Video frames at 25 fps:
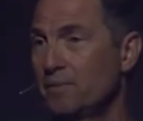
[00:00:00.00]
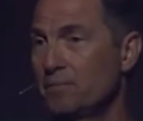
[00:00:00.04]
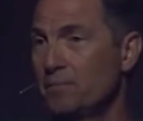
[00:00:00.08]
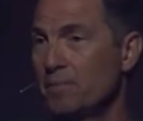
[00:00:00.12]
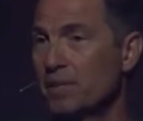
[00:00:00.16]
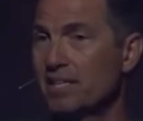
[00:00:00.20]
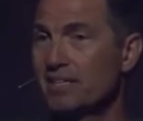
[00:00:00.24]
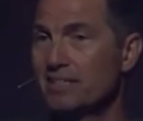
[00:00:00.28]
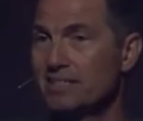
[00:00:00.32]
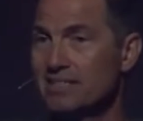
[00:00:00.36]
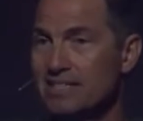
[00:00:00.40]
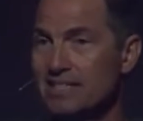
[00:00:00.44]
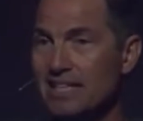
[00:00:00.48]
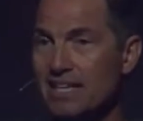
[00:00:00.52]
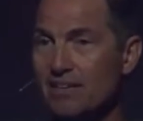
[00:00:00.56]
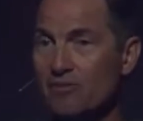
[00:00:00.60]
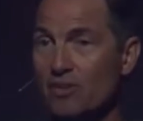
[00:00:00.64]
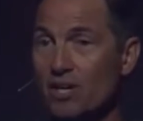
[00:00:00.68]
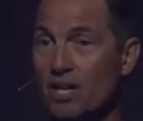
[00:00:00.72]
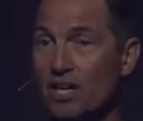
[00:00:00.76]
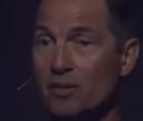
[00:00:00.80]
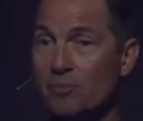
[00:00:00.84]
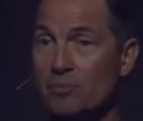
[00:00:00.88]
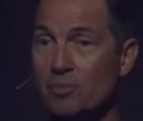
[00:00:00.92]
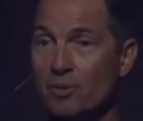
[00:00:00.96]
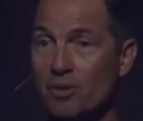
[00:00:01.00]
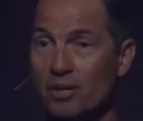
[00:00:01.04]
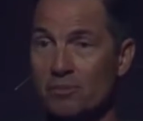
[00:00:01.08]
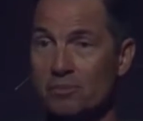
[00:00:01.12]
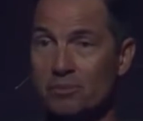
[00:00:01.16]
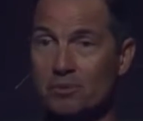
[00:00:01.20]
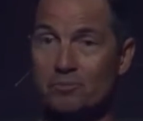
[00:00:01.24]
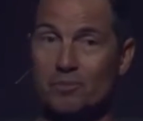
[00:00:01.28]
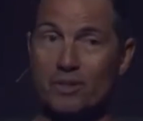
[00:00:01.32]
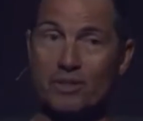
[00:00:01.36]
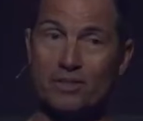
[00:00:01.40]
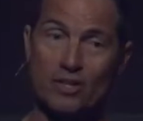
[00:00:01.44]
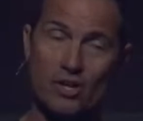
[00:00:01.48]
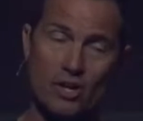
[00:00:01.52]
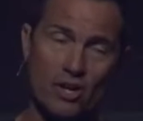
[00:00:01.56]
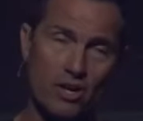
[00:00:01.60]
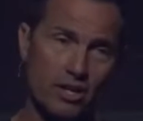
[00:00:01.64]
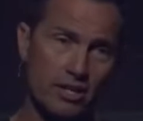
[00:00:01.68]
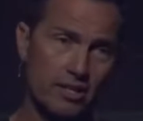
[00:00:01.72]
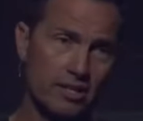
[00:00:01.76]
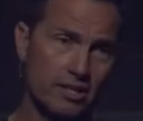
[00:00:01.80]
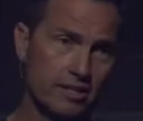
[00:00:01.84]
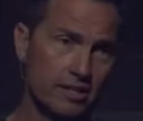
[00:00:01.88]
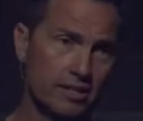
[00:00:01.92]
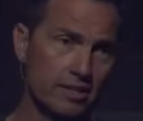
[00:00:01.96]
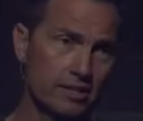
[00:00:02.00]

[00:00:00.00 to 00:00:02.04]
because they've got a problem with God.